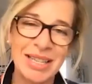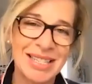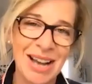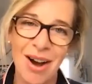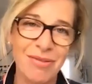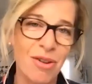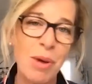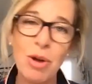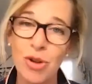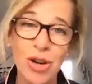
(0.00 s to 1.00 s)
tough,
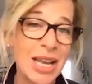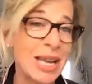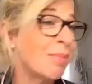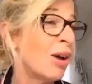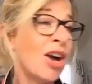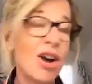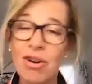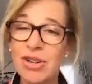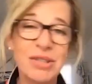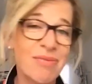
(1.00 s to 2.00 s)
both on him,
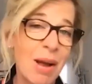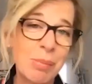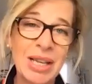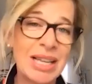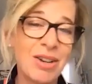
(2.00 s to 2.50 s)
on his family,